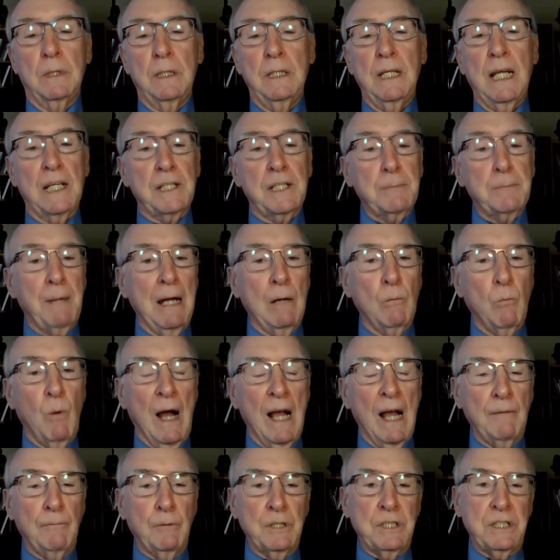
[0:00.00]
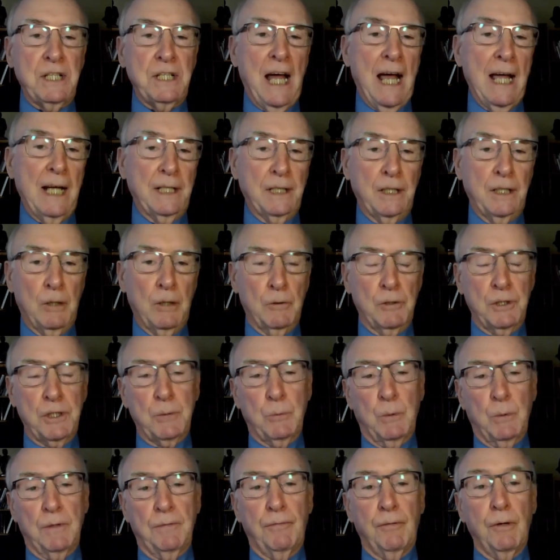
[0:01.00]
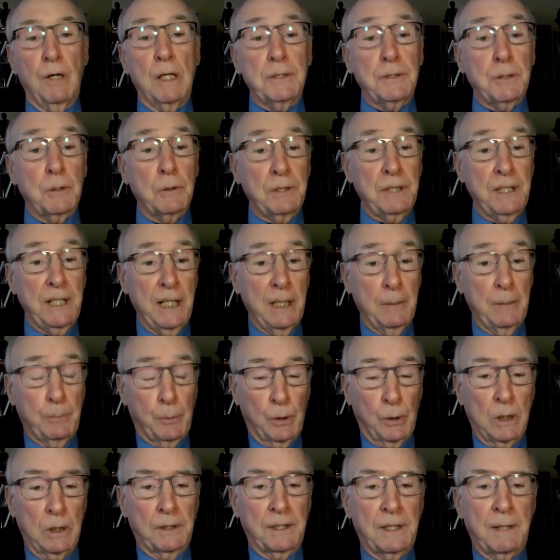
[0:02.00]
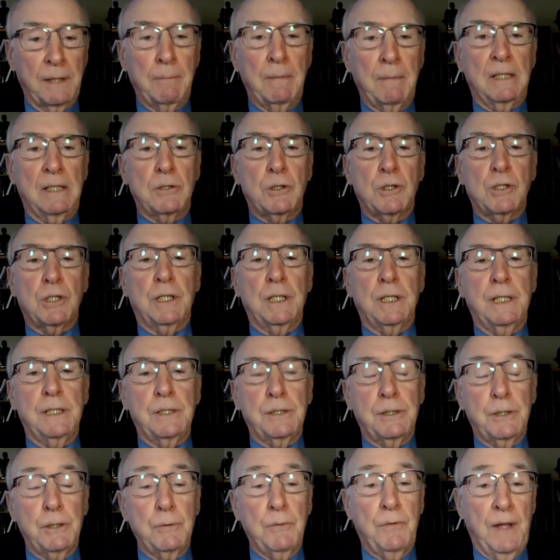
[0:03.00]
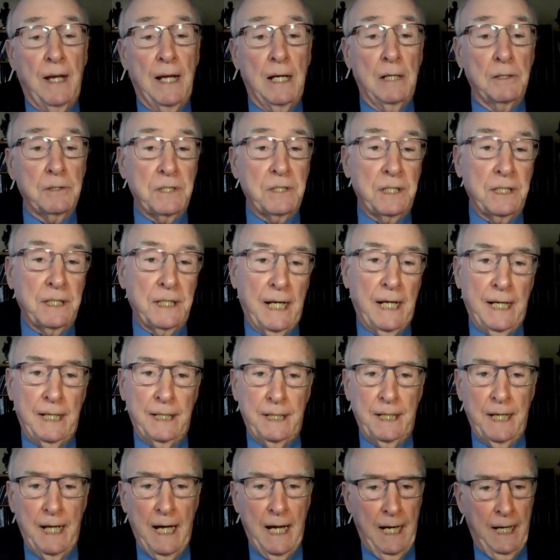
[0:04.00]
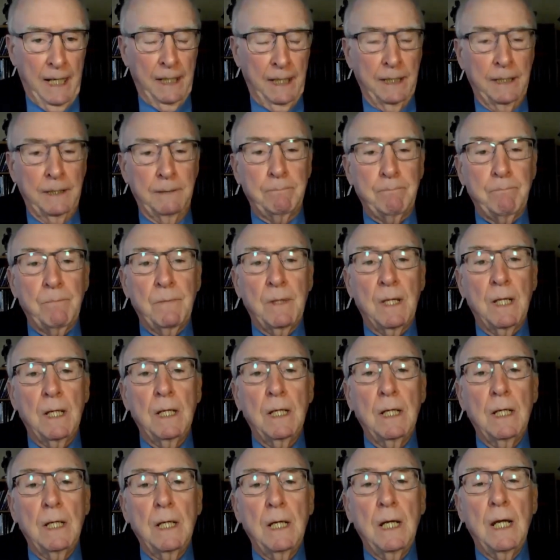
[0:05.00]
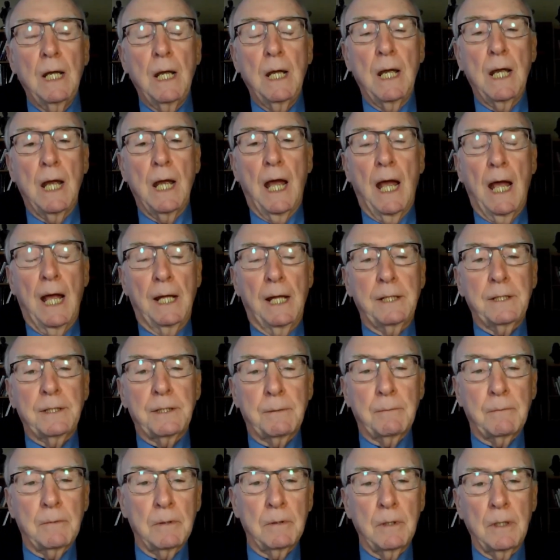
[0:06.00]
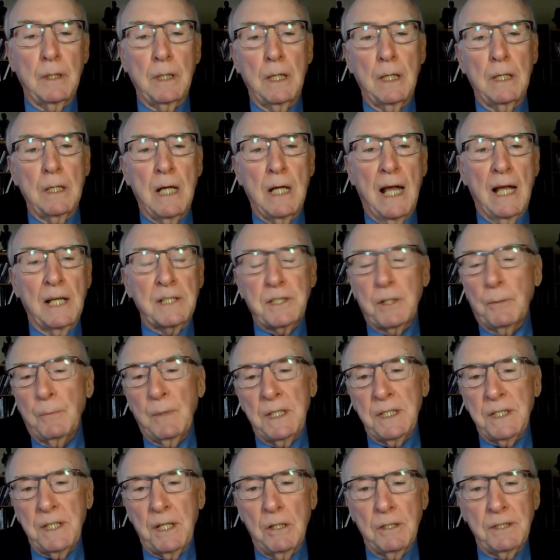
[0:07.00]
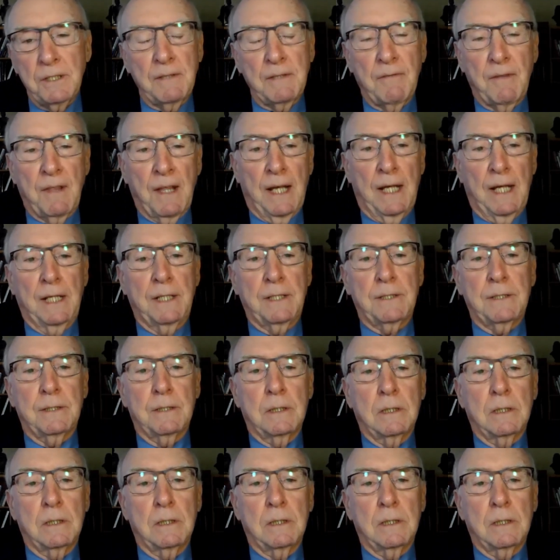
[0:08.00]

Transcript: Yes, my wife was diagnosed with frontal temporal dementia in 2009. And as a result of that,